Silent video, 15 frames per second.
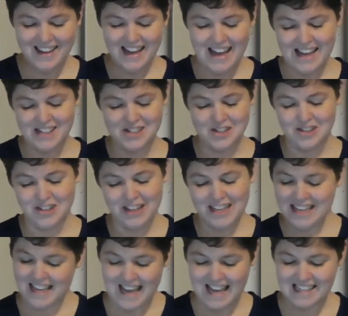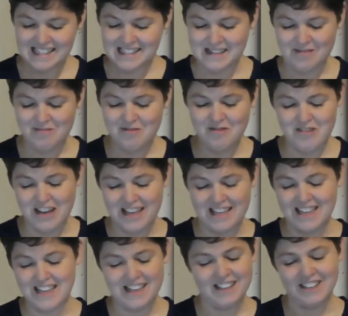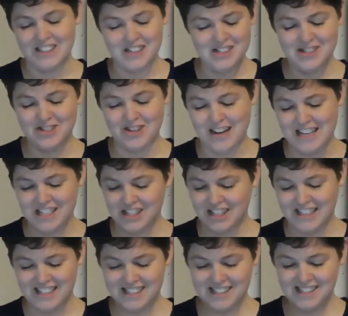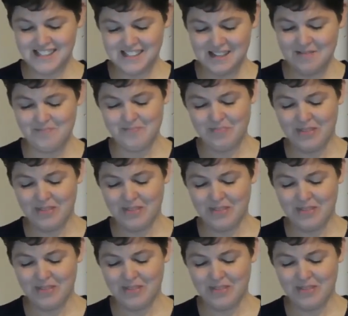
as you're looking at some fun illustrations.